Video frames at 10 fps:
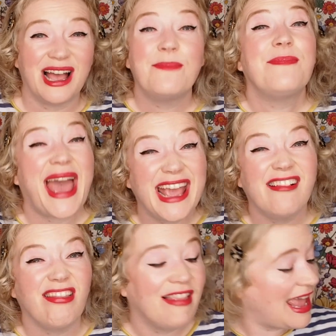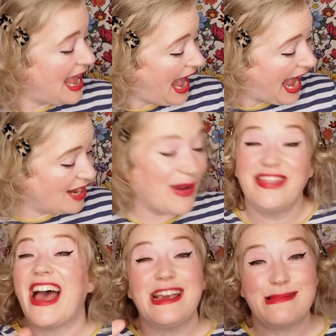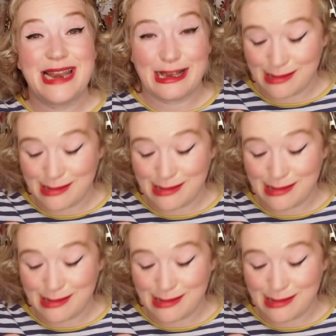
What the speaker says: I'm pale. Anyway, that is the next